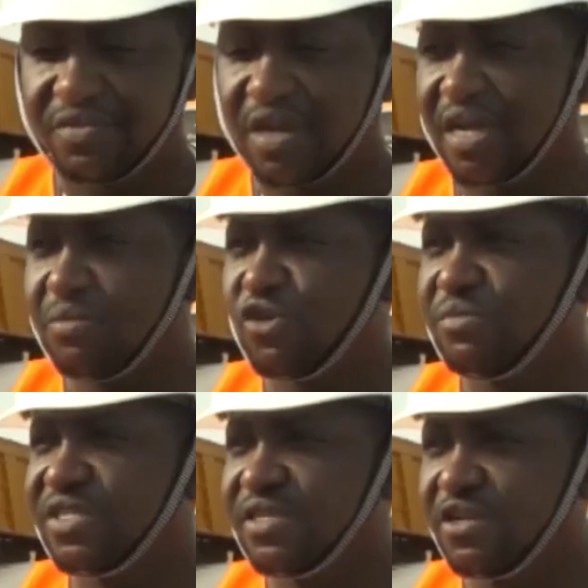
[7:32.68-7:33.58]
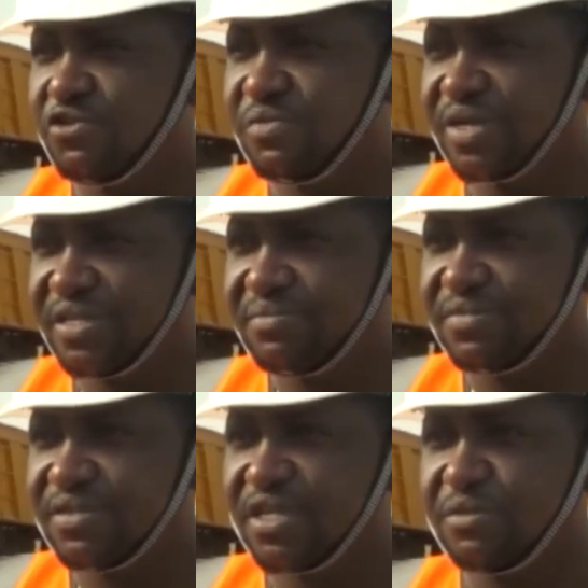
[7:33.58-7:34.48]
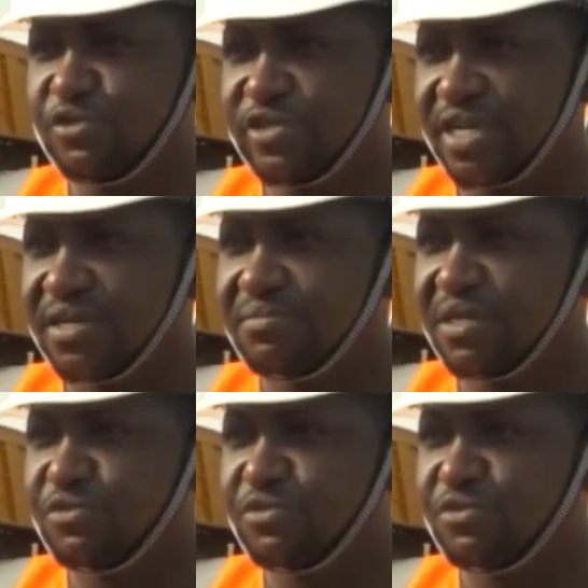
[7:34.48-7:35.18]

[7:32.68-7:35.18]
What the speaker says: I am Mohammed Aliu by name, a builder by